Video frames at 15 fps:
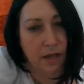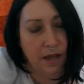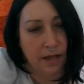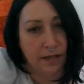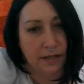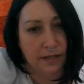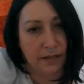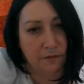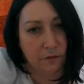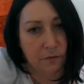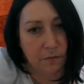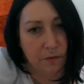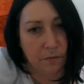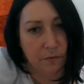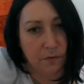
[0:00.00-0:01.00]
I can never
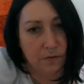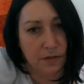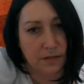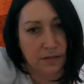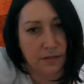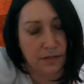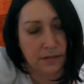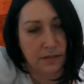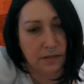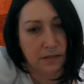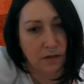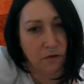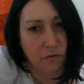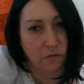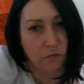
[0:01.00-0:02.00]
remember. This is
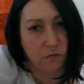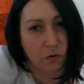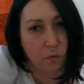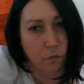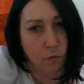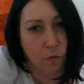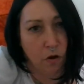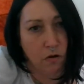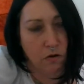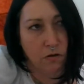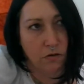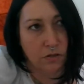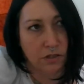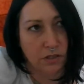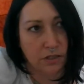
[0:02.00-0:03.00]
the old
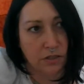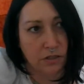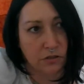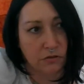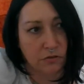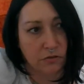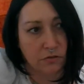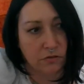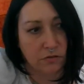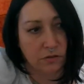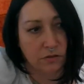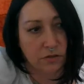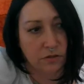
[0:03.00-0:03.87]
Walker sisters.